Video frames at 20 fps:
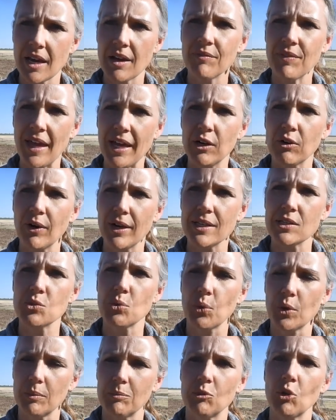of that grain
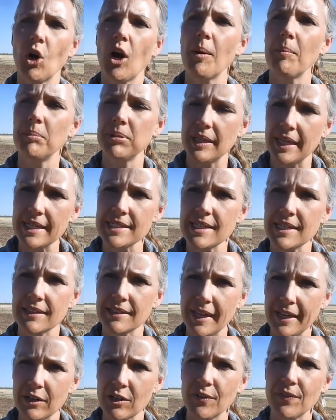sorghum crop planting
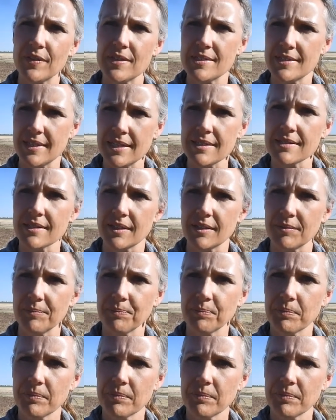later in the season.